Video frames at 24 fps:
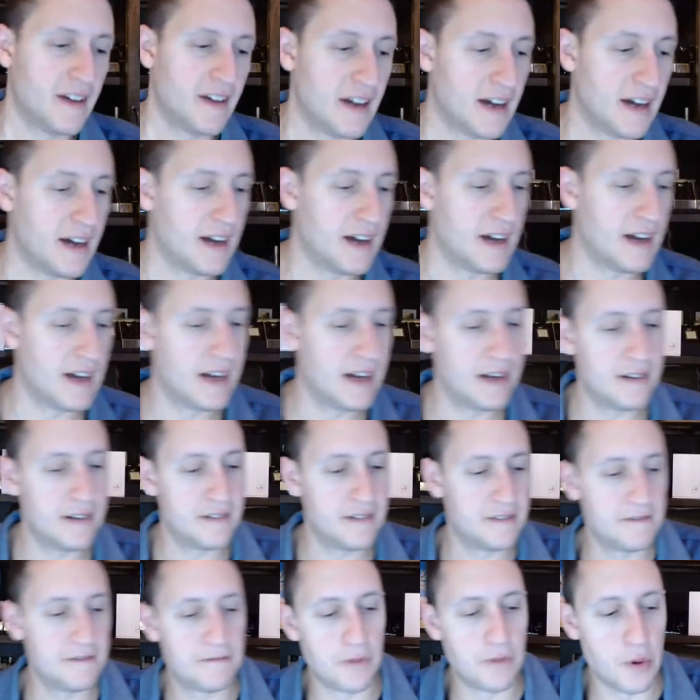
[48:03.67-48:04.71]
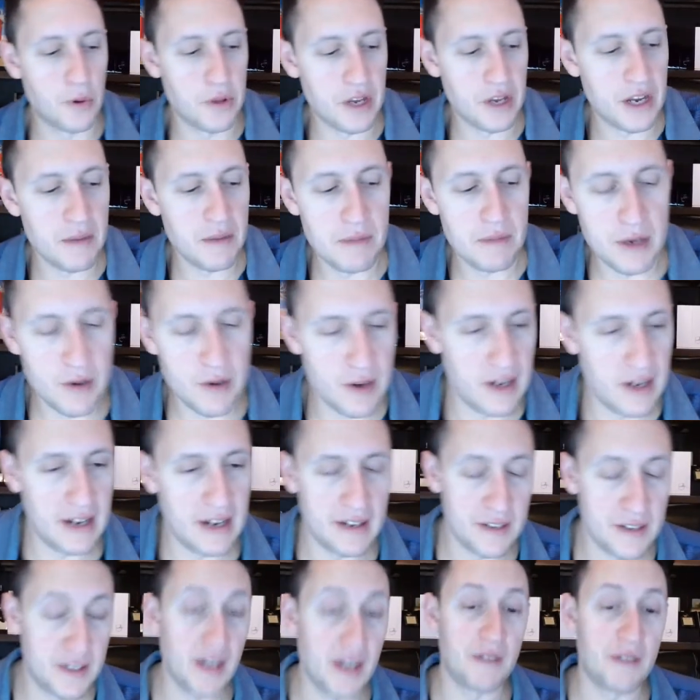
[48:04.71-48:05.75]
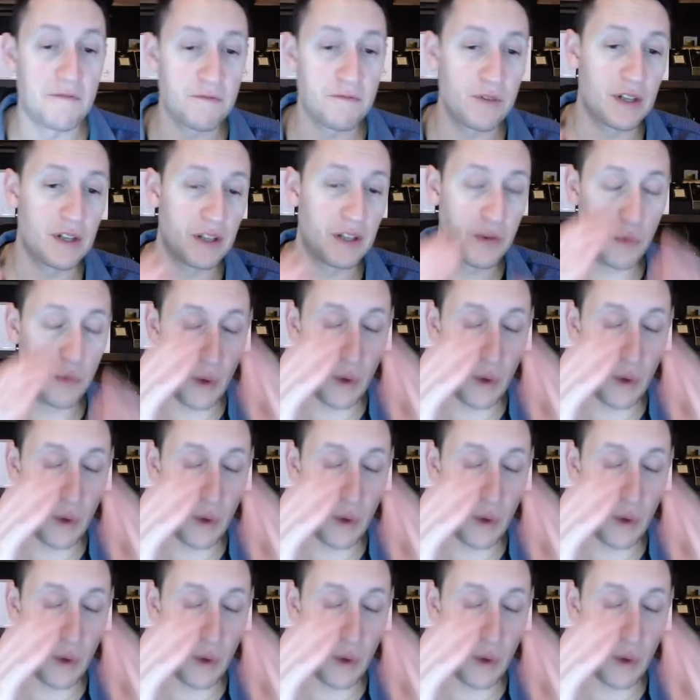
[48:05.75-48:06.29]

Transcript: uh, for the community instead of really